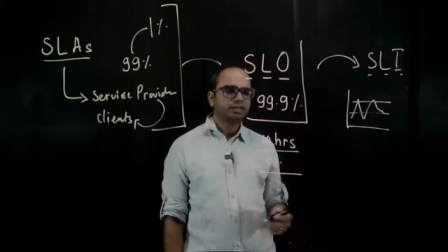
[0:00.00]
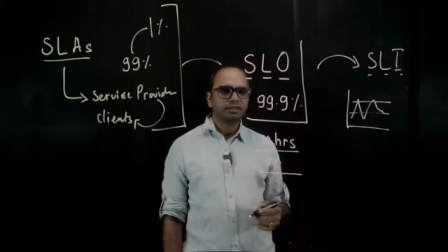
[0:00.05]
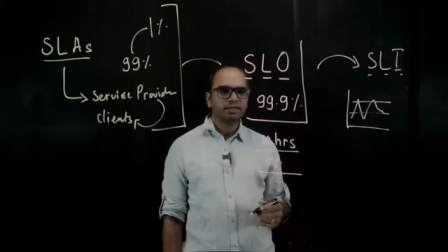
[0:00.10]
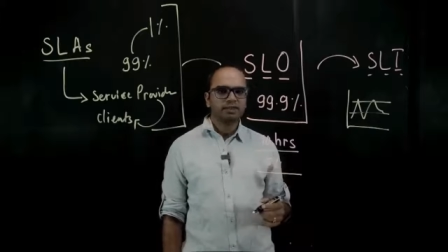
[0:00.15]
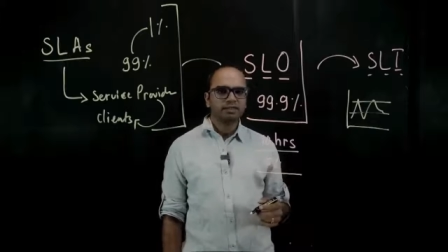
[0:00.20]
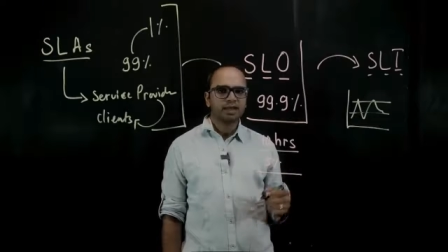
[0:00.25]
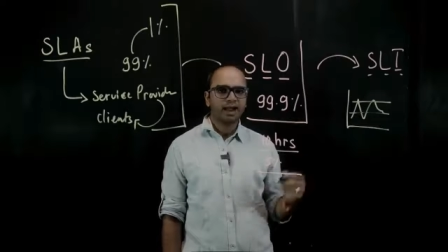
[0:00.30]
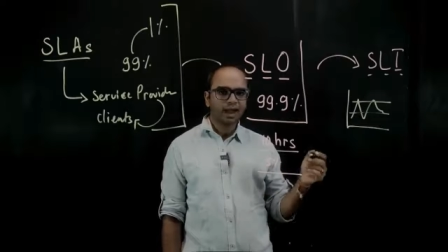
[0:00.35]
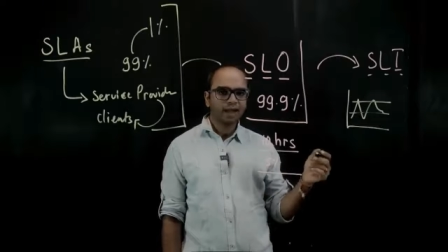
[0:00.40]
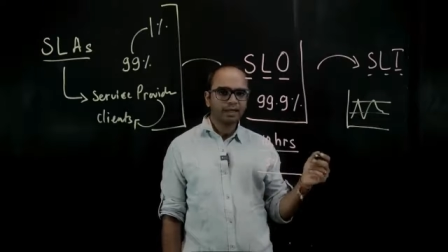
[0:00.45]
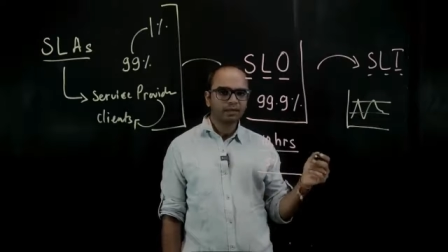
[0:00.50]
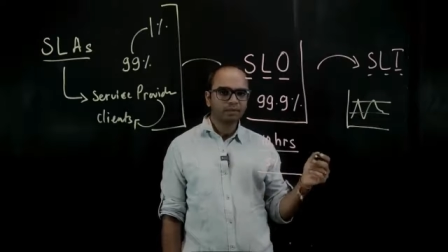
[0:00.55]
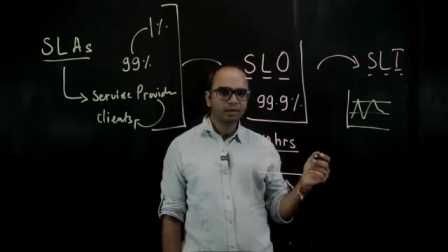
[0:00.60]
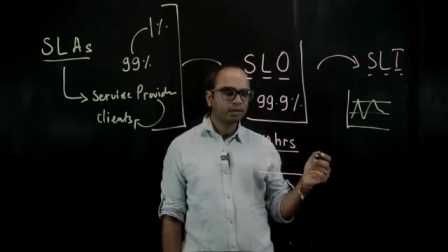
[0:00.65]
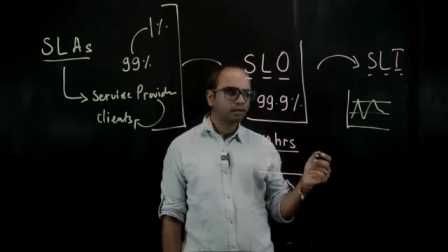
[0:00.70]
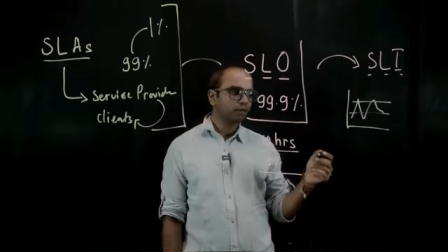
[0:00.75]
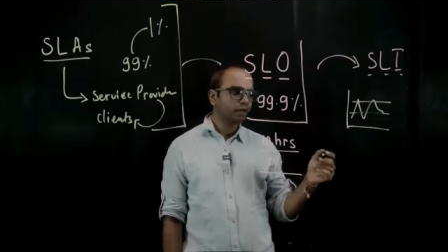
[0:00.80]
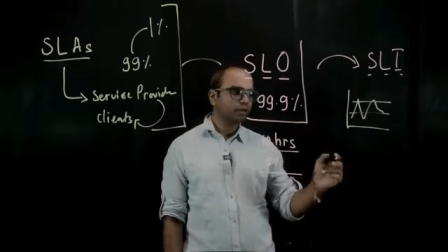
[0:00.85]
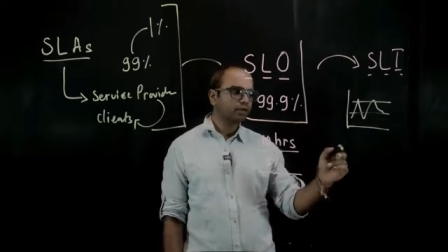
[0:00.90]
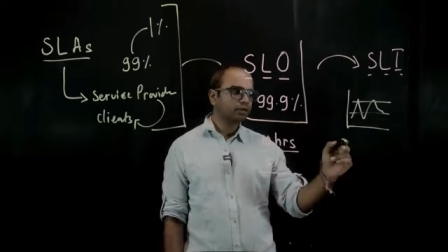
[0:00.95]
to
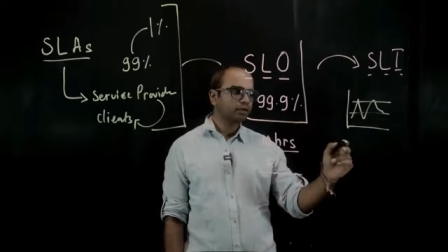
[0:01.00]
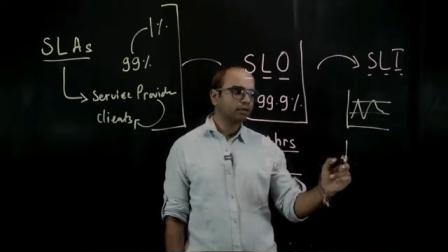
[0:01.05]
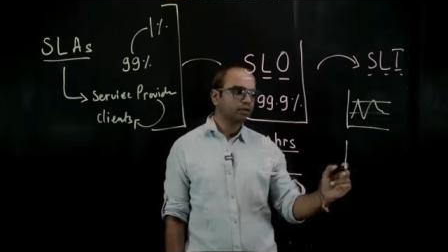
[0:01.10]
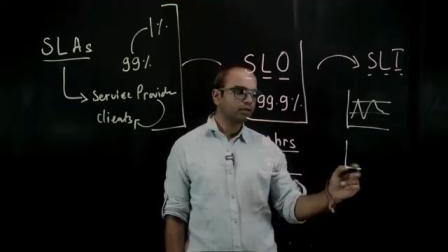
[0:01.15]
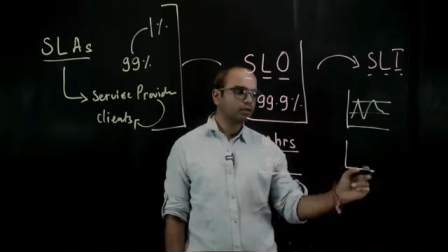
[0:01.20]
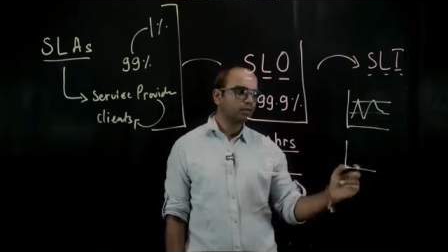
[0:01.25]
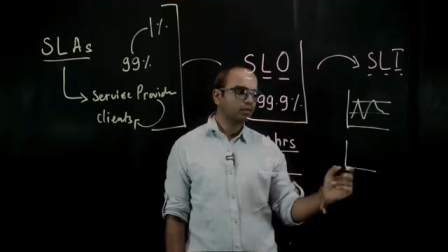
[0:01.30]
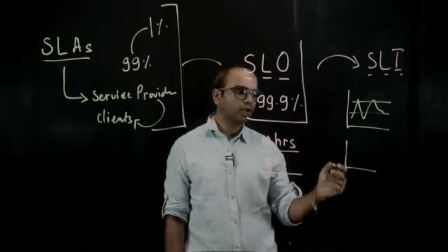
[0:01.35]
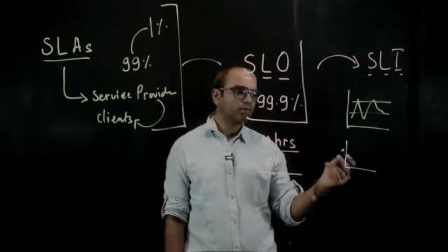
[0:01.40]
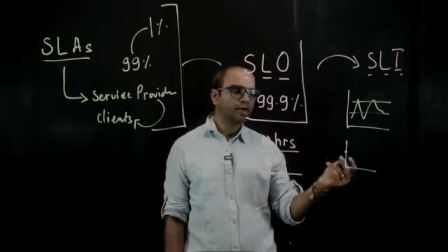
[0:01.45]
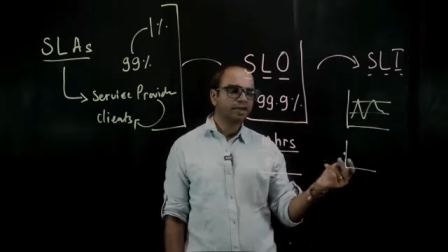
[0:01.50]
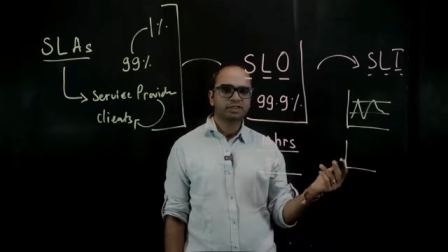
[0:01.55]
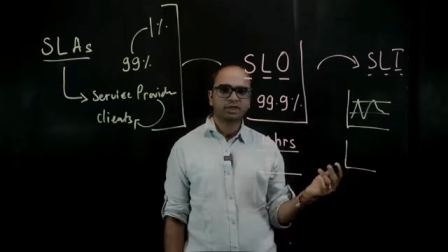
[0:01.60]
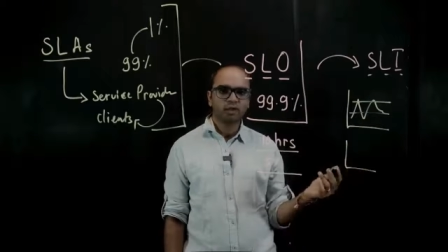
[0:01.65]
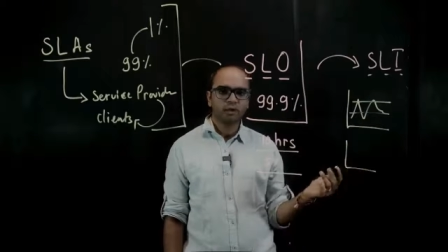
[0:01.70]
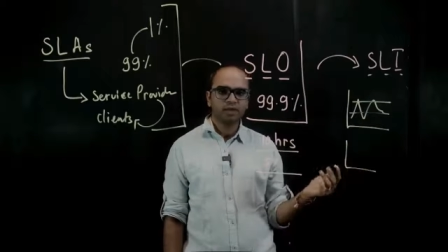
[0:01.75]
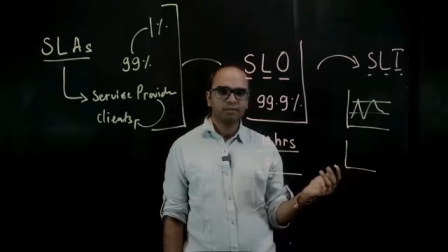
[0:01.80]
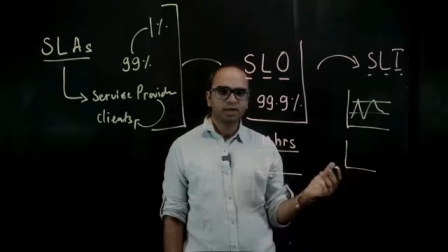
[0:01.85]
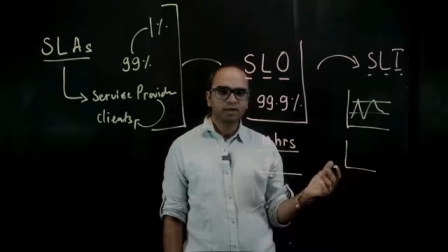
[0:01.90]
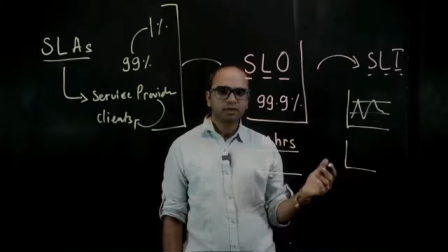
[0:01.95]
observability,
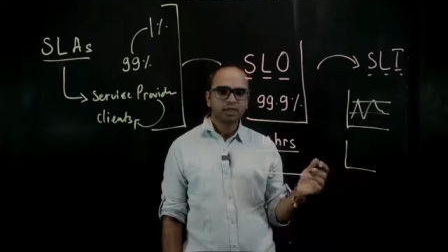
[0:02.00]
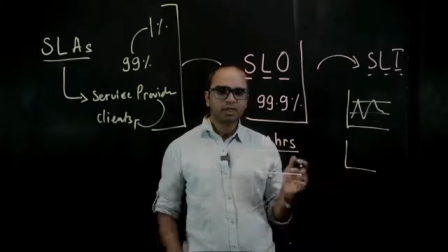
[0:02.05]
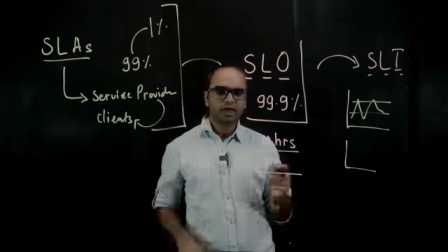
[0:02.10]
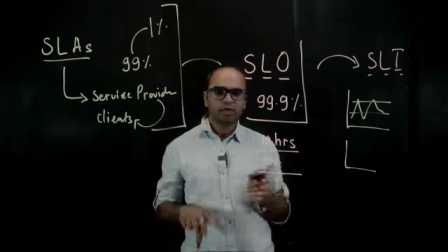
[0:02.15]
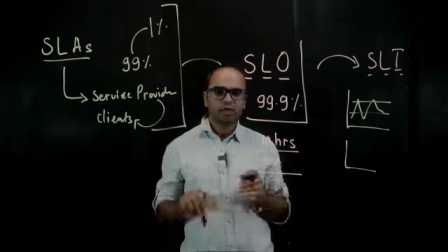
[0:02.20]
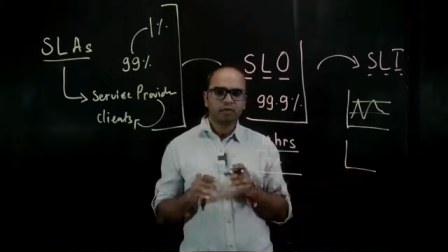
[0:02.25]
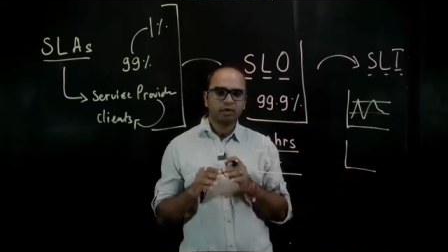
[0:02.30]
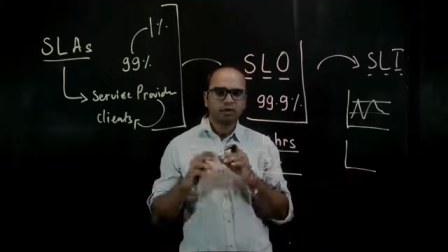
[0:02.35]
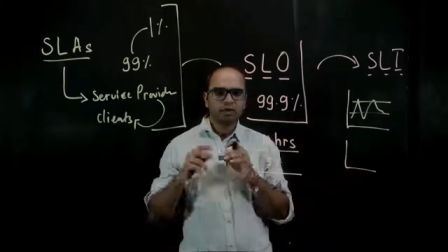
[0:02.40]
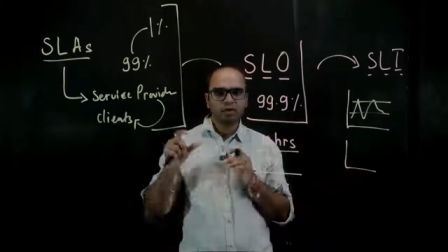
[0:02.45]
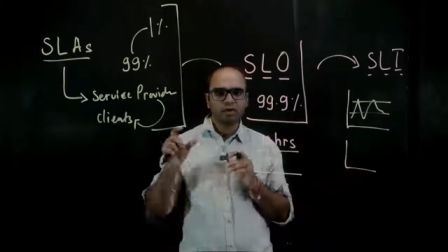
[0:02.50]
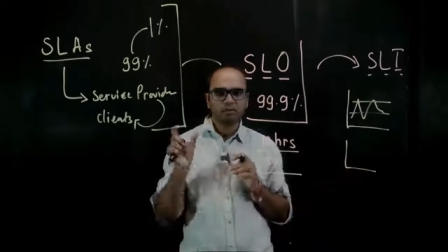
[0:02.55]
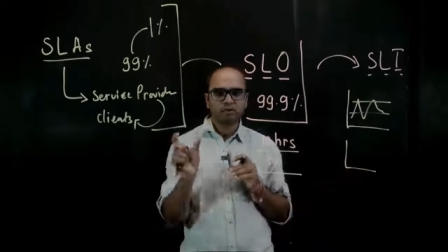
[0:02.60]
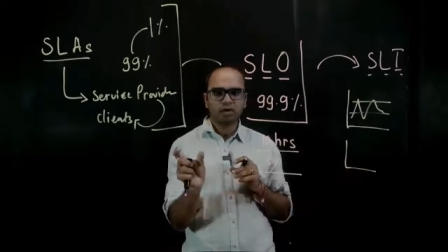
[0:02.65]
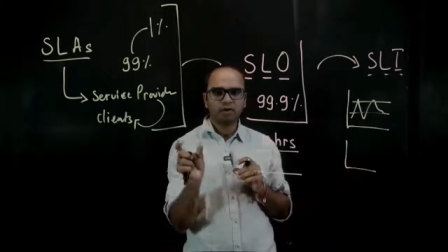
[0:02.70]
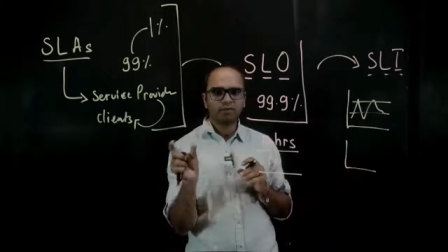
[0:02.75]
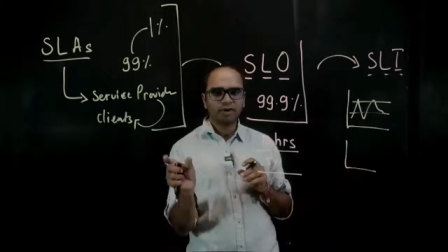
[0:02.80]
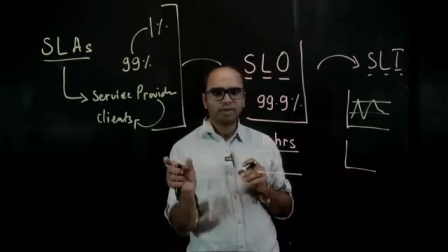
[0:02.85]
important concepts related to